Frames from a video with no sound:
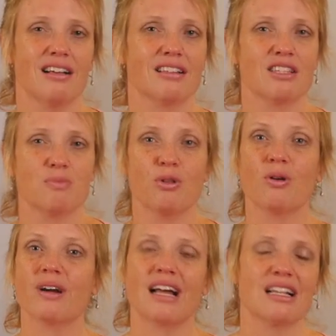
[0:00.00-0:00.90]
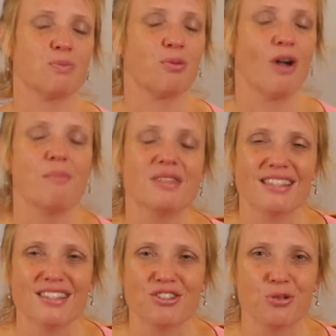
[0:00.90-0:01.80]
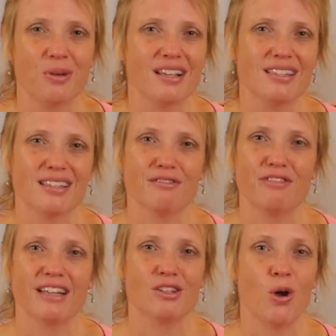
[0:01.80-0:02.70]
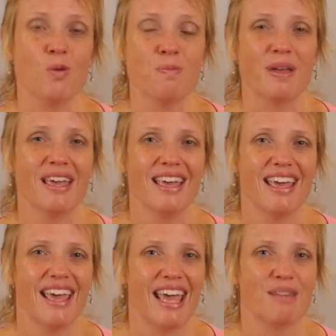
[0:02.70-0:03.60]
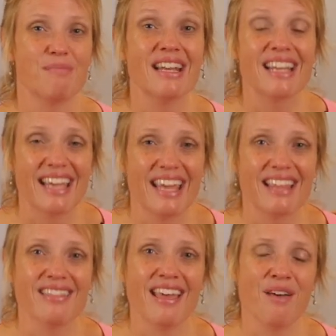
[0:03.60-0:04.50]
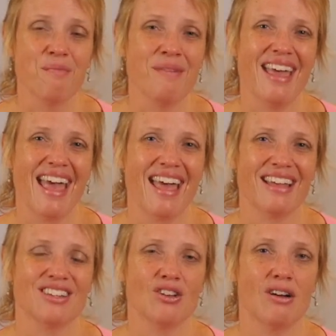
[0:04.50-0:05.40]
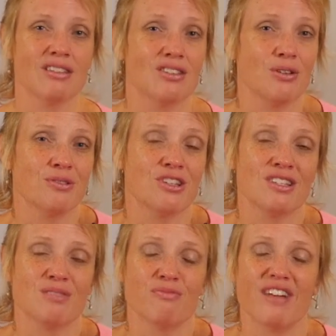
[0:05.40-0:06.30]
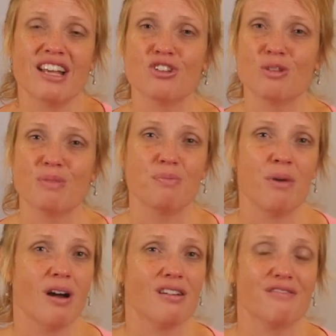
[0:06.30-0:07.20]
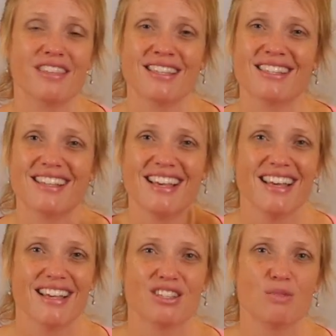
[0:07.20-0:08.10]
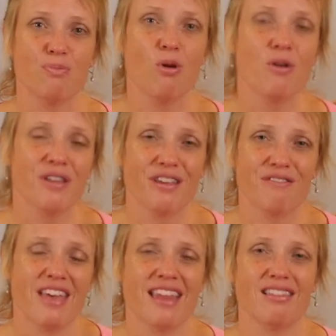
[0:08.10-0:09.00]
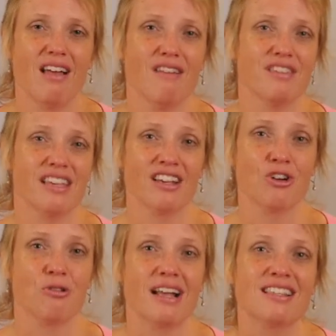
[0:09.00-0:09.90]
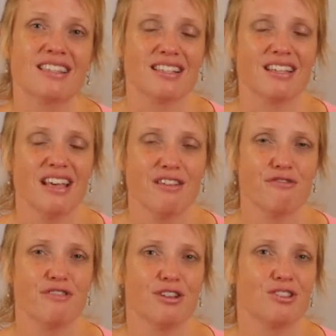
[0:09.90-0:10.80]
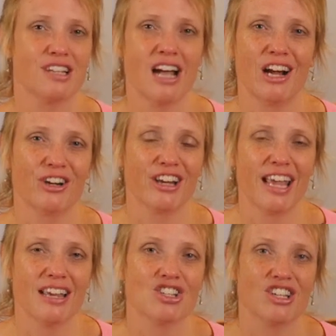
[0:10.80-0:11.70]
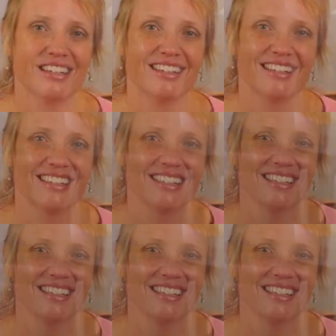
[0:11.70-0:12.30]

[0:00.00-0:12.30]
explore God's promises to us and find hope and meaning in them, and also just invite you to be part of this supportive and loving Christ-filled congregation.